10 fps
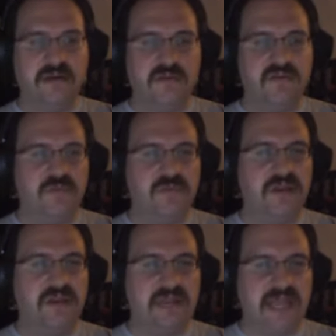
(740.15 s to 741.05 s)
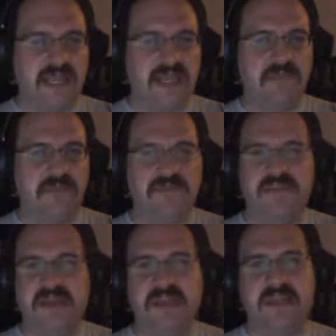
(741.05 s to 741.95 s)
but it's a pretty lame level
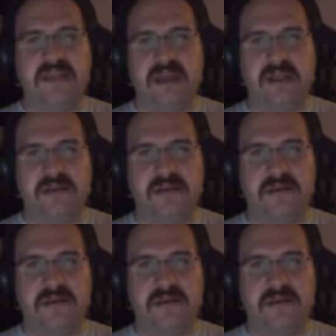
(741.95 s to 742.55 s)
ninety talent.